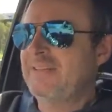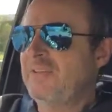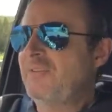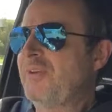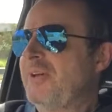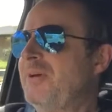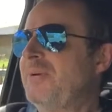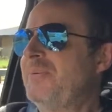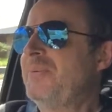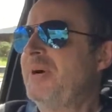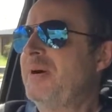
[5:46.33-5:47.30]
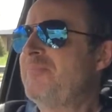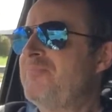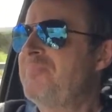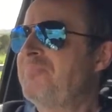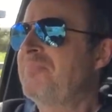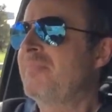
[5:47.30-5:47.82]
So
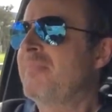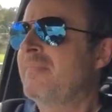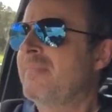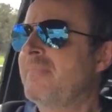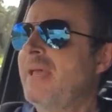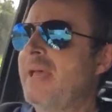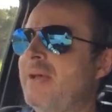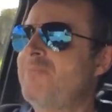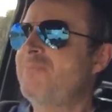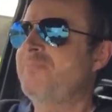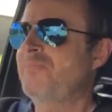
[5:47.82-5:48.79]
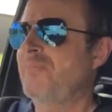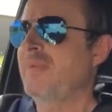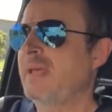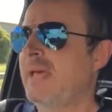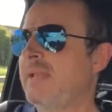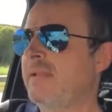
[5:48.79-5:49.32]
yeah,
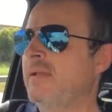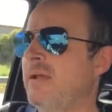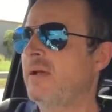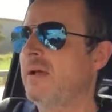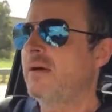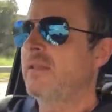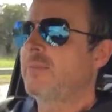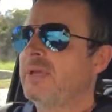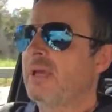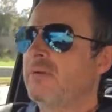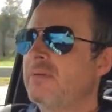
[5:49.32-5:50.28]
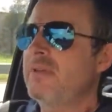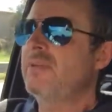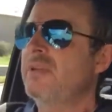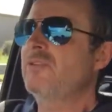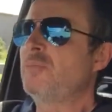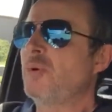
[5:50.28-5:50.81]
and oh, there we go. Even
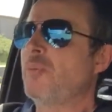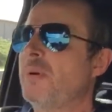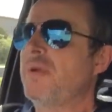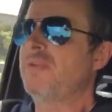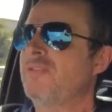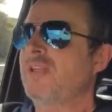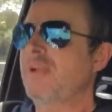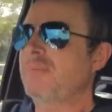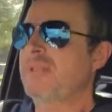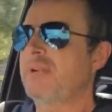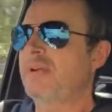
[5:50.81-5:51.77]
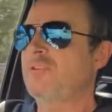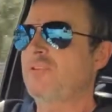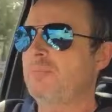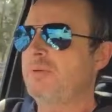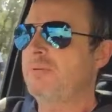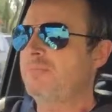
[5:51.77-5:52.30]
in sport mode it's telling me that I should
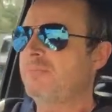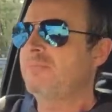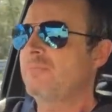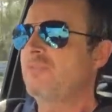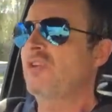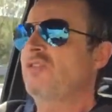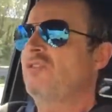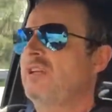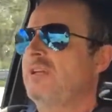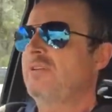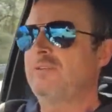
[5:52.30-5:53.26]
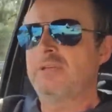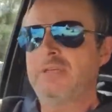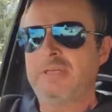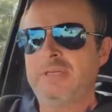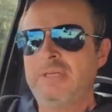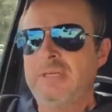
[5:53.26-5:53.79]
be changing gears.
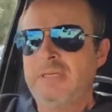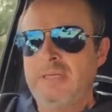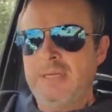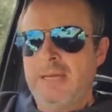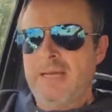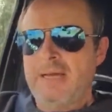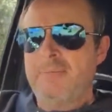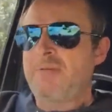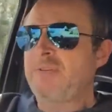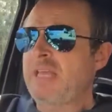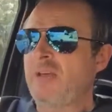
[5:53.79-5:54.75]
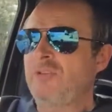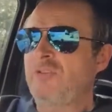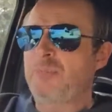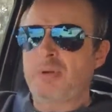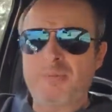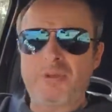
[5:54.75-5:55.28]
Everything else is
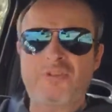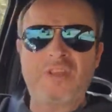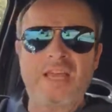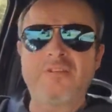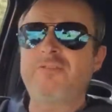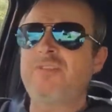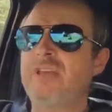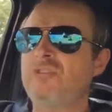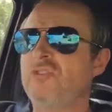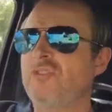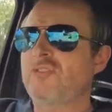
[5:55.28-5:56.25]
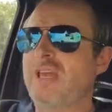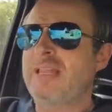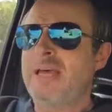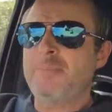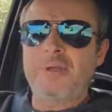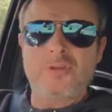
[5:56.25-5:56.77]
pretty much standard Fiat. Shouldn't say
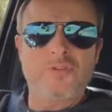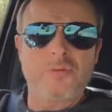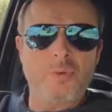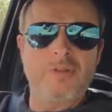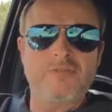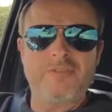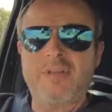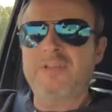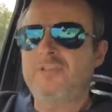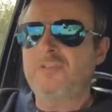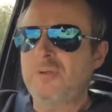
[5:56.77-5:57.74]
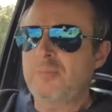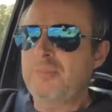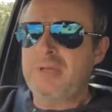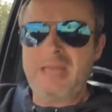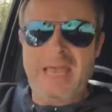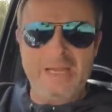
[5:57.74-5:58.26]
that because the word Fiat does not
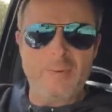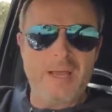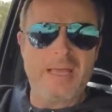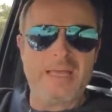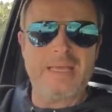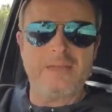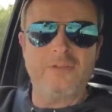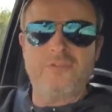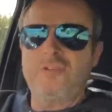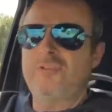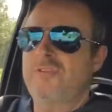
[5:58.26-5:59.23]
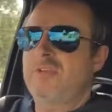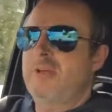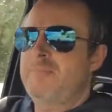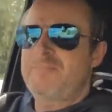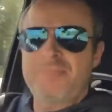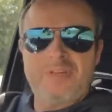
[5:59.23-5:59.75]
appear anywhere here. It's just
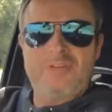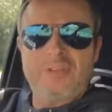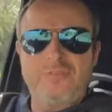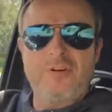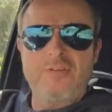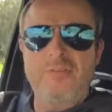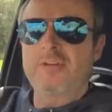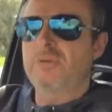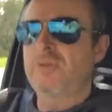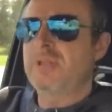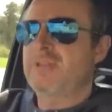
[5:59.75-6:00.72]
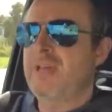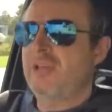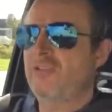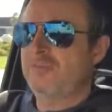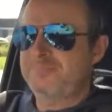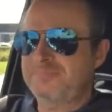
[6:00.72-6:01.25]
it says 500 on the dash,